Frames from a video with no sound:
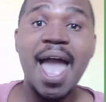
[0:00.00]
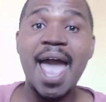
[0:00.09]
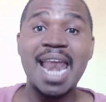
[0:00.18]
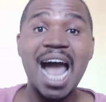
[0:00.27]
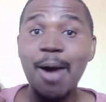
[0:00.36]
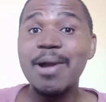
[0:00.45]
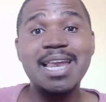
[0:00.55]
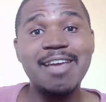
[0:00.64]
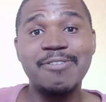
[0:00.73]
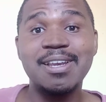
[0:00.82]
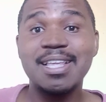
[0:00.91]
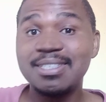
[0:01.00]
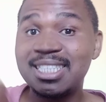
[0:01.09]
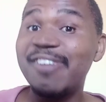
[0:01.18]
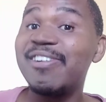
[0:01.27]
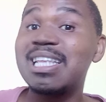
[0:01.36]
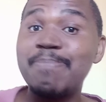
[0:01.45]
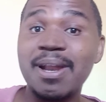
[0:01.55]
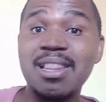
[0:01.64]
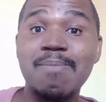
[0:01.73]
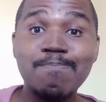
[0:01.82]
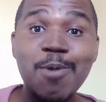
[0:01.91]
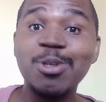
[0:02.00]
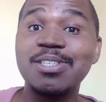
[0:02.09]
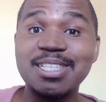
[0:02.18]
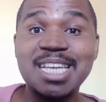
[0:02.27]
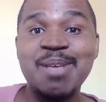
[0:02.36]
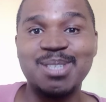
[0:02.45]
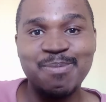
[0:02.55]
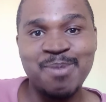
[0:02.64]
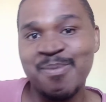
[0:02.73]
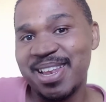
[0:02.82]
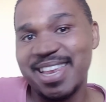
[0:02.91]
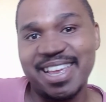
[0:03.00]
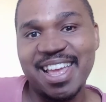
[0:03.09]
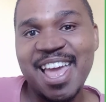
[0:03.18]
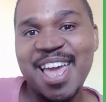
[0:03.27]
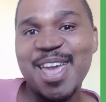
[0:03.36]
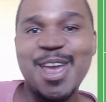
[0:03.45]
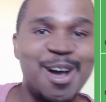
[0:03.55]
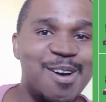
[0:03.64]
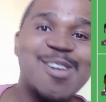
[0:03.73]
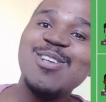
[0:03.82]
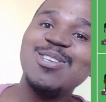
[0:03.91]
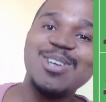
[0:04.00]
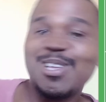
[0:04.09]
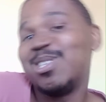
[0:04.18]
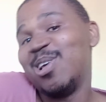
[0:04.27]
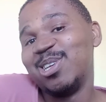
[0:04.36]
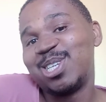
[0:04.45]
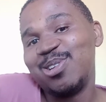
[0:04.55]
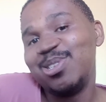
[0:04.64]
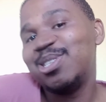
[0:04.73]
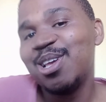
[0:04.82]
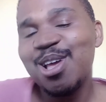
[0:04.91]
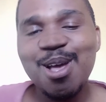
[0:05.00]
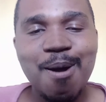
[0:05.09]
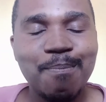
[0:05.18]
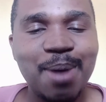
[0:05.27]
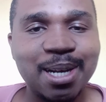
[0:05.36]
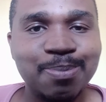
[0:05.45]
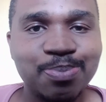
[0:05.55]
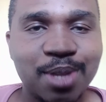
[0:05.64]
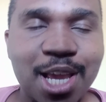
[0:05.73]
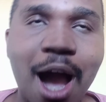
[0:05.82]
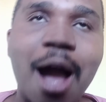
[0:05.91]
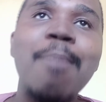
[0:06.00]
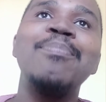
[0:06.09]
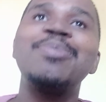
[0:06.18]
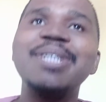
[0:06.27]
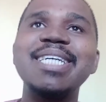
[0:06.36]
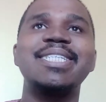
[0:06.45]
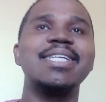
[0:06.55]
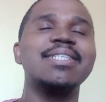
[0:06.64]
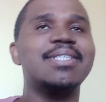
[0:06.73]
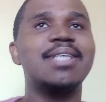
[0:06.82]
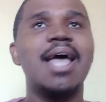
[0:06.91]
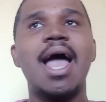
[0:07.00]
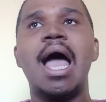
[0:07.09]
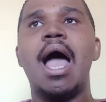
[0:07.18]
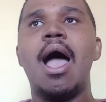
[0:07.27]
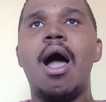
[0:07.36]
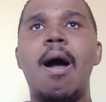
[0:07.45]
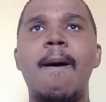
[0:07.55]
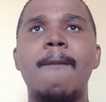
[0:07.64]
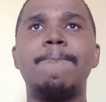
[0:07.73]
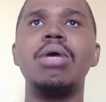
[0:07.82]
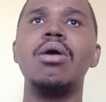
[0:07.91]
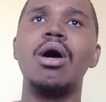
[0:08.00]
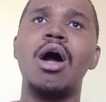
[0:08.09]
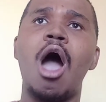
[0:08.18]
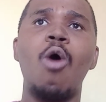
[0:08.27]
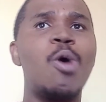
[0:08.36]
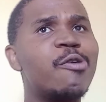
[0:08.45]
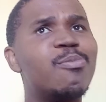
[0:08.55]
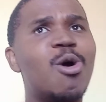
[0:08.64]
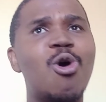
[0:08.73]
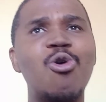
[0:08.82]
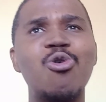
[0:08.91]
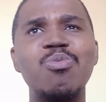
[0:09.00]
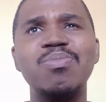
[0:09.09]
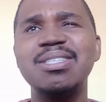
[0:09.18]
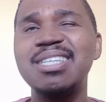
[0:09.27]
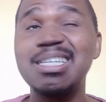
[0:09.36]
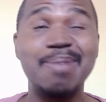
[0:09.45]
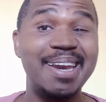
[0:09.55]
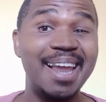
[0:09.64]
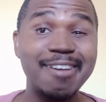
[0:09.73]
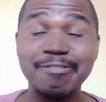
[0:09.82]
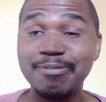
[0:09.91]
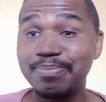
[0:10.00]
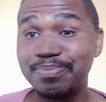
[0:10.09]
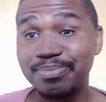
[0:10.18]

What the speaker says: And our 11 is definitely better than most of the teams in the Premier League, So there's no excuse. But, yeah, predictions. Away from home. Jeez, my life.